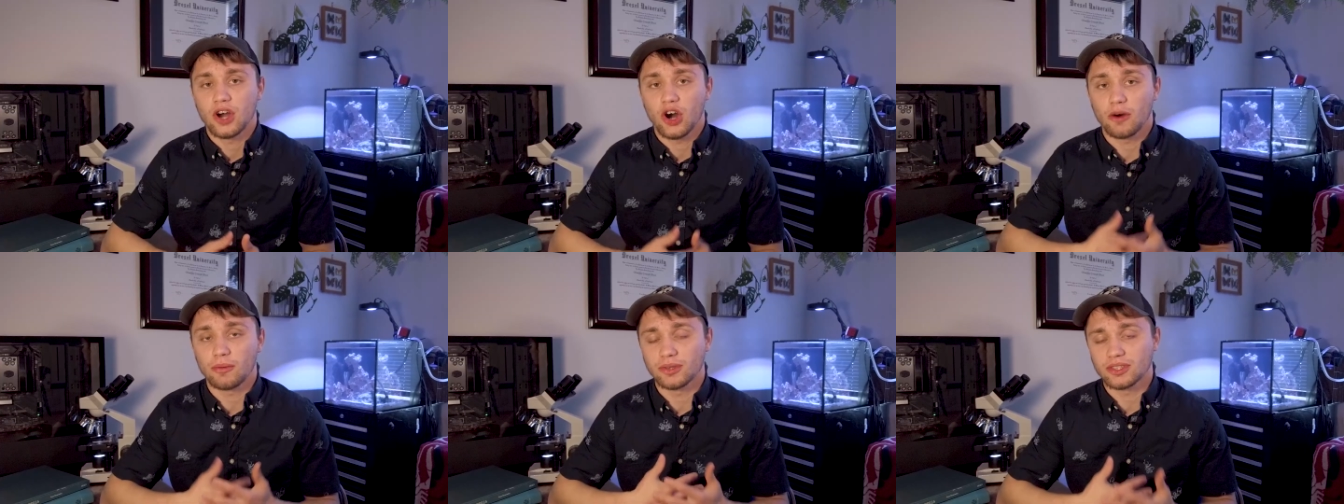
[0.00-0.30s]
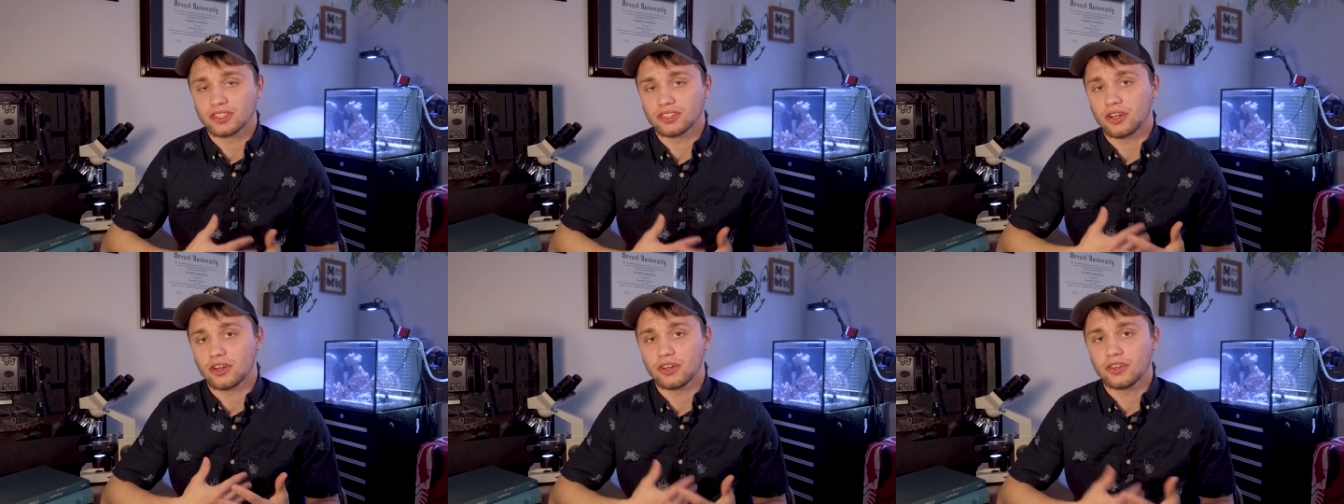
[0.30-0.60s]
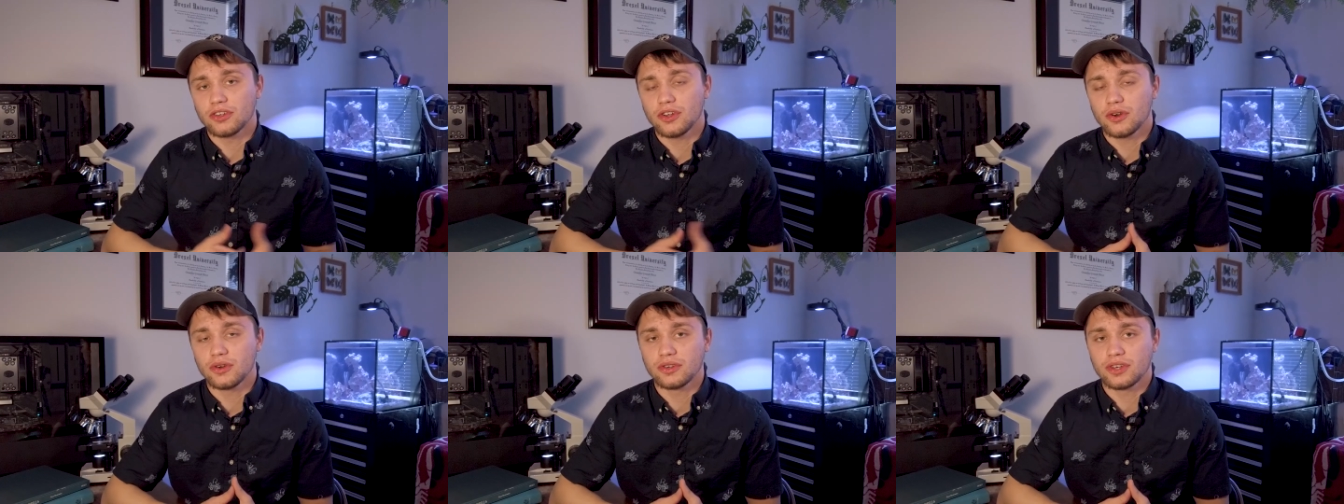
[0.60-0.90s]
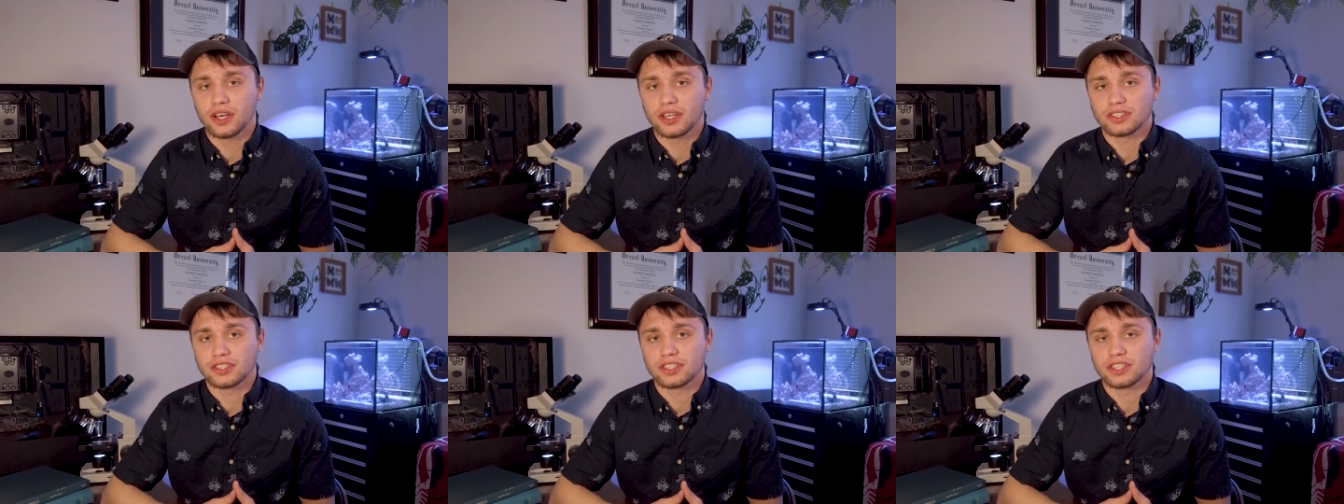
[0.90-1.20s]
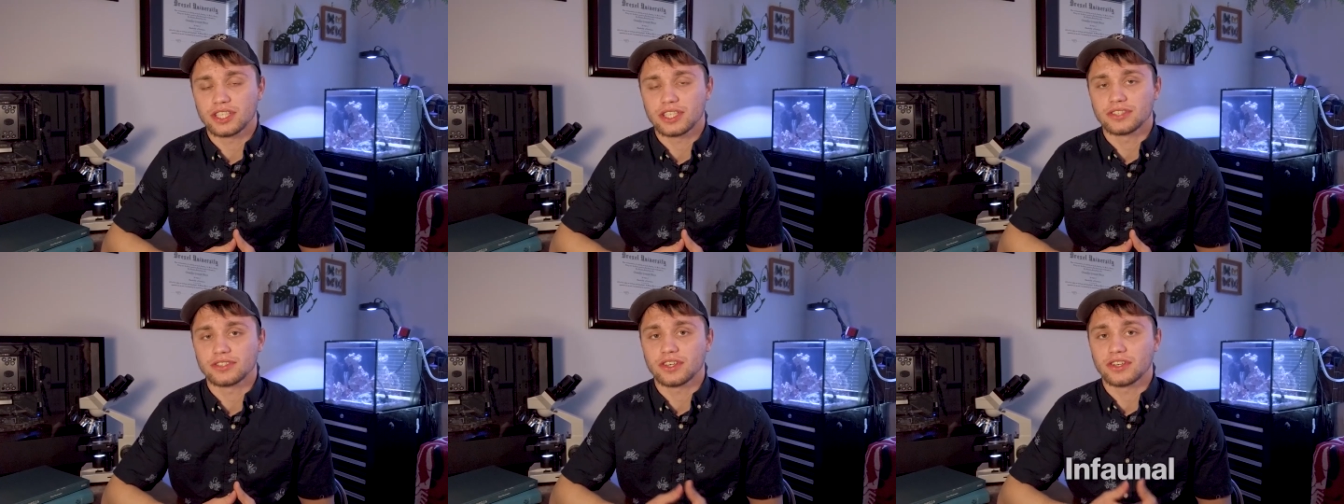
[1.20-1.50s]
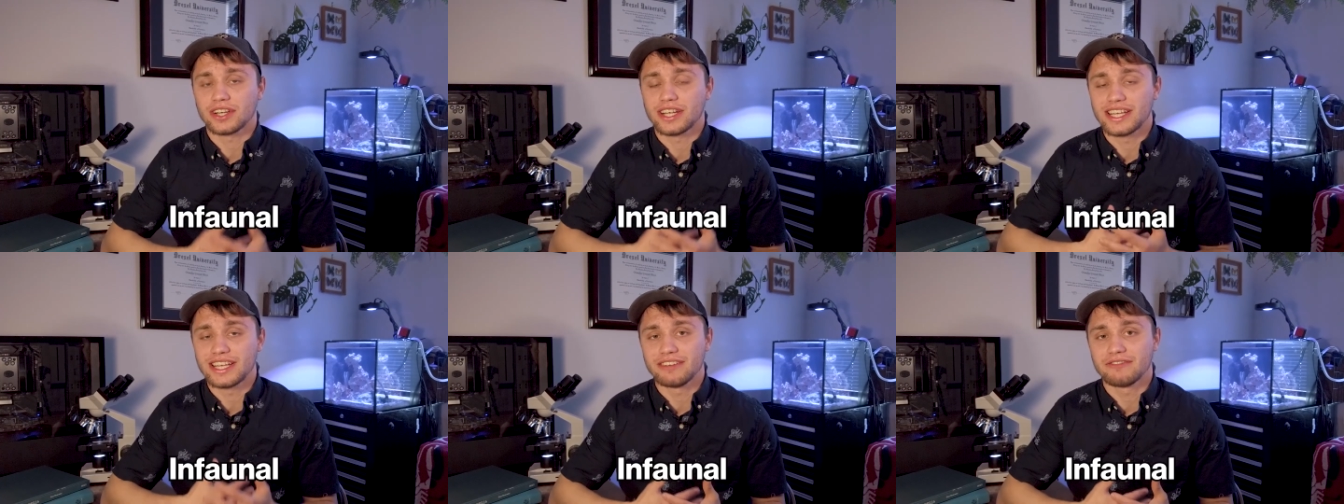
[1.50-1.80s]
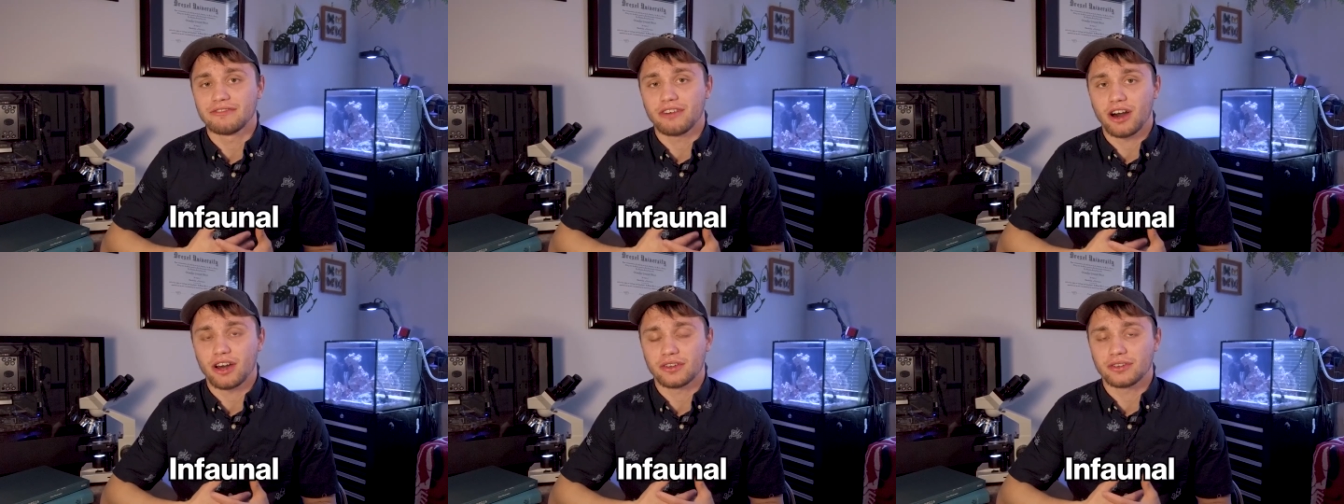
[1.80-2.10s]
Almost all known tusk shells are
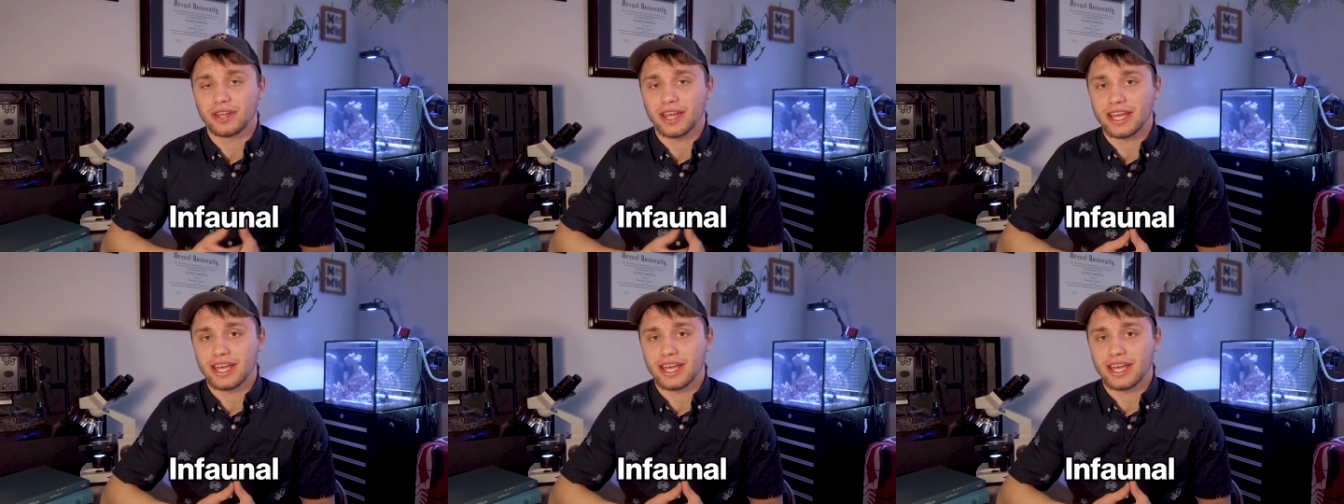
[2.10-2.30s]
infaunal